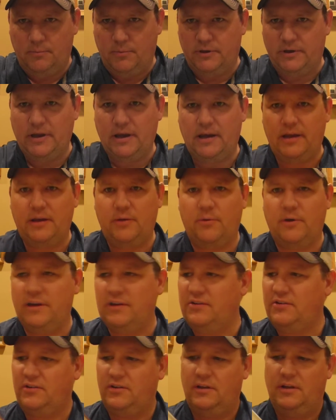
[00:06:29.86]
But yeah,
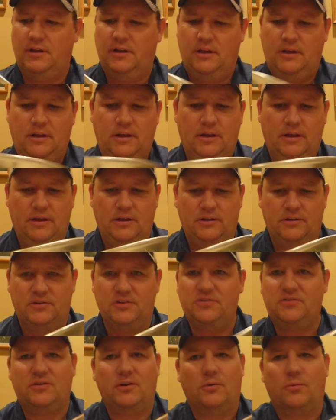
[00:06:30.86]
anyways,
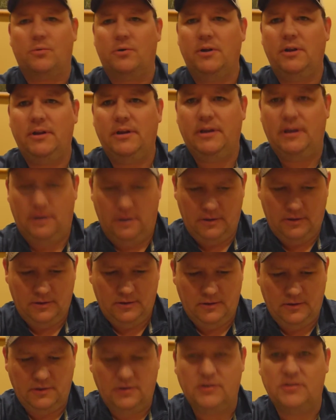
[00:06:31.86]
just a really
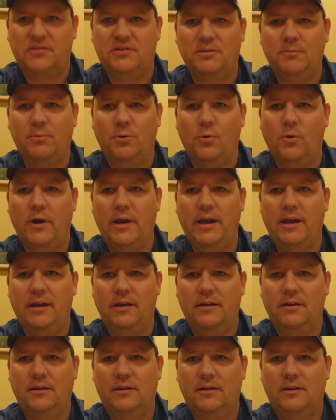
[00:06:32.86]
simple way to